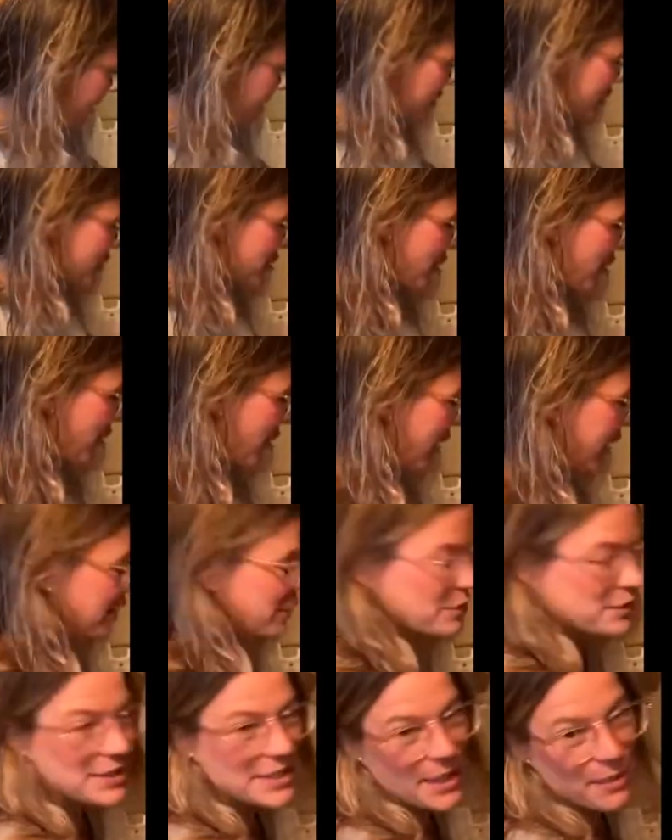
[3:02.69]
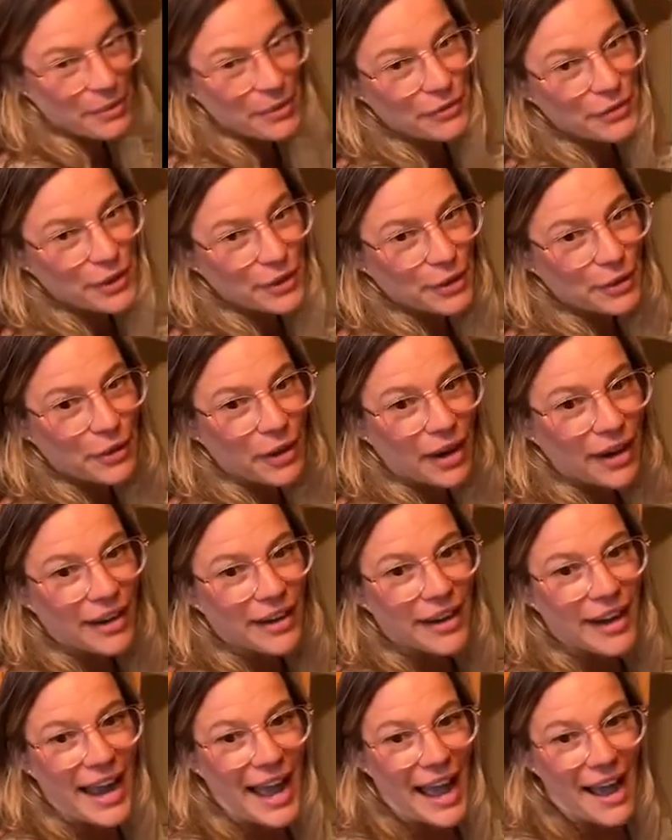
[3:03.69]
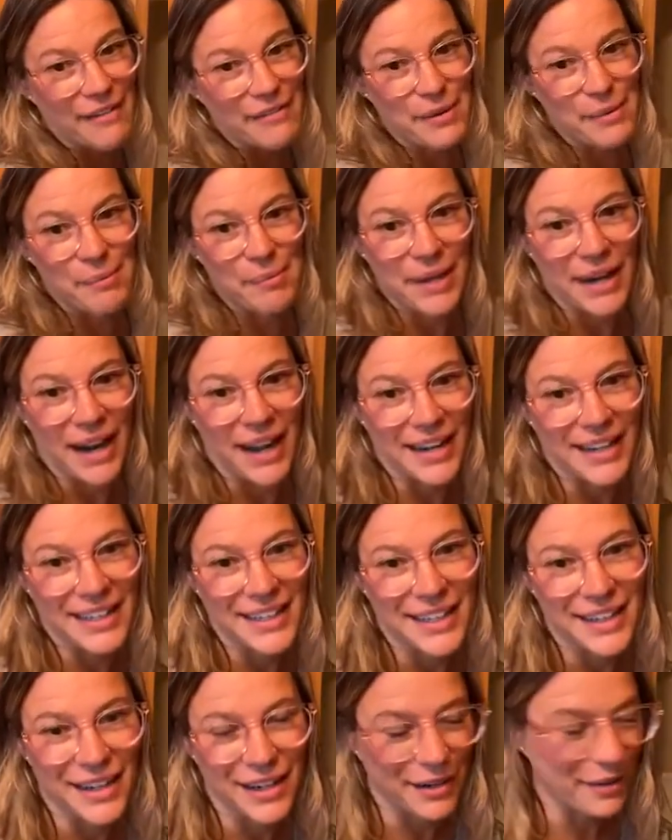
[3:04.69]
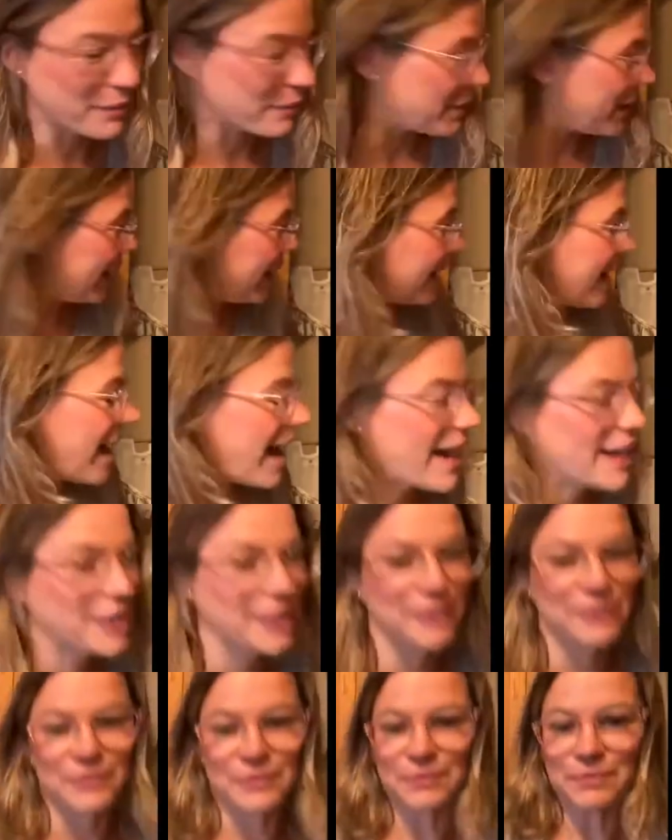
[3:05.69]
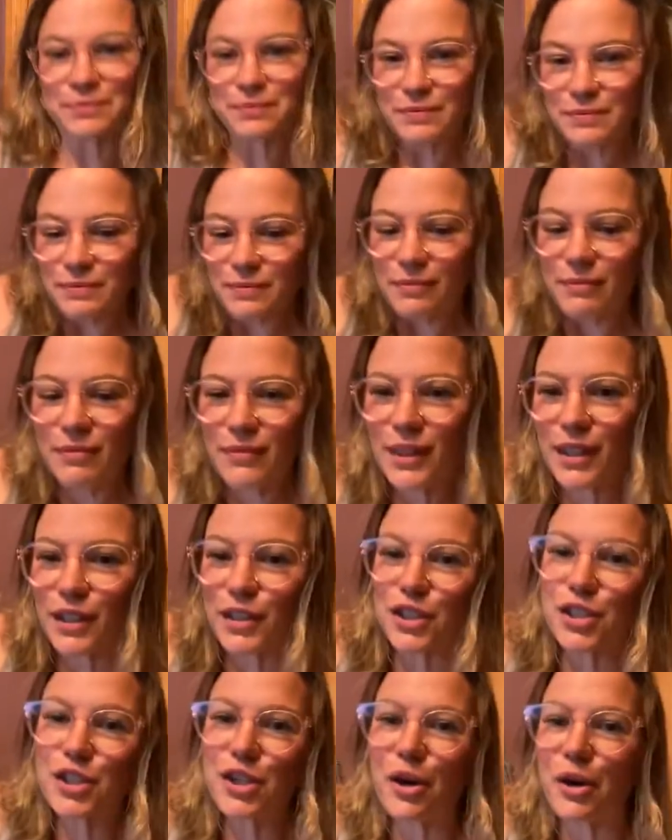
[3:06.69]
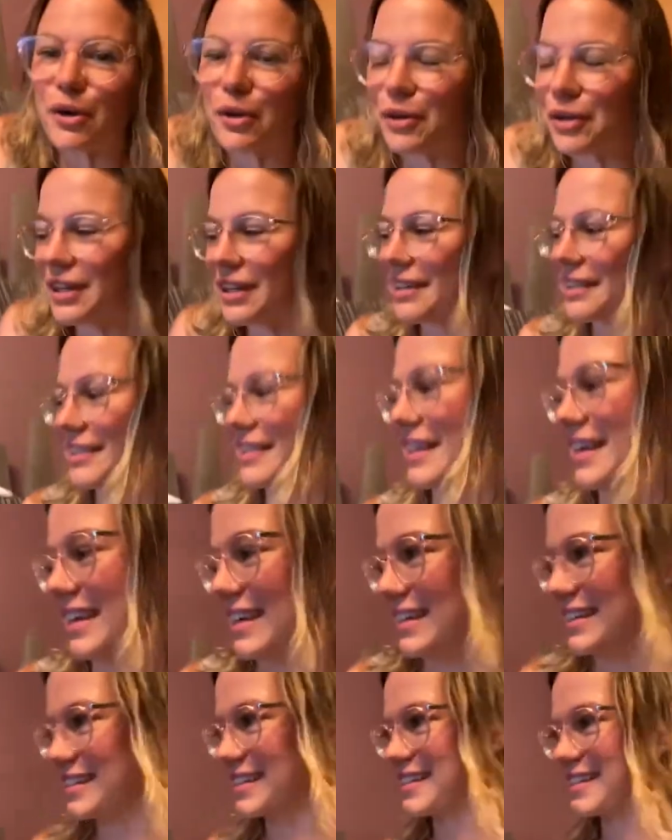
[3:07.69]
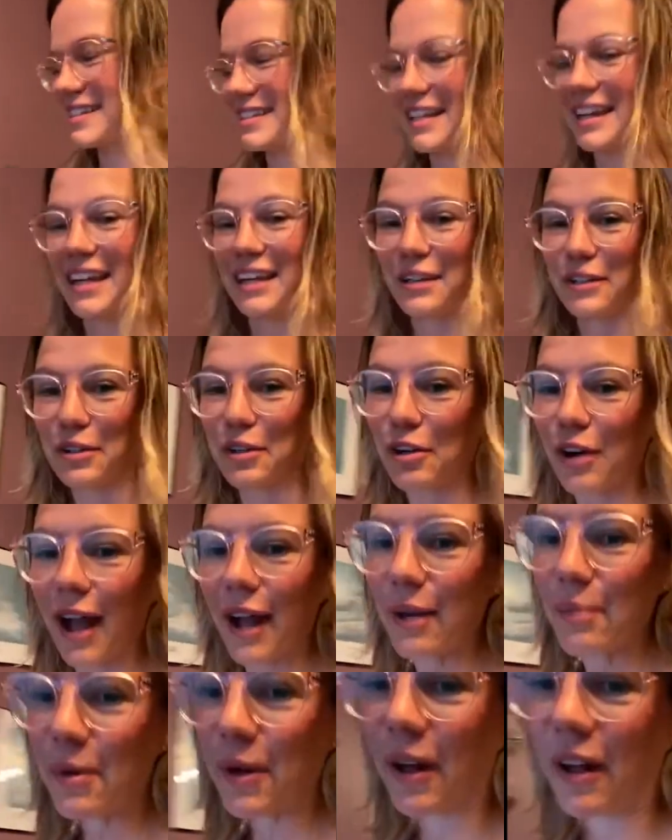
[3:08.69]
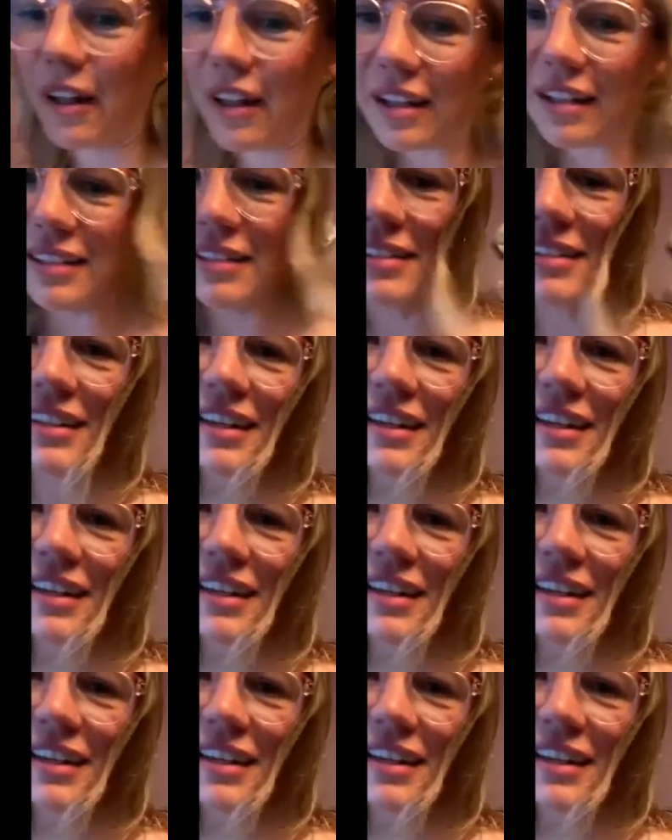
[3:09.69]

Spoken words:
So I know some of you haven't been on here when I showed this incredible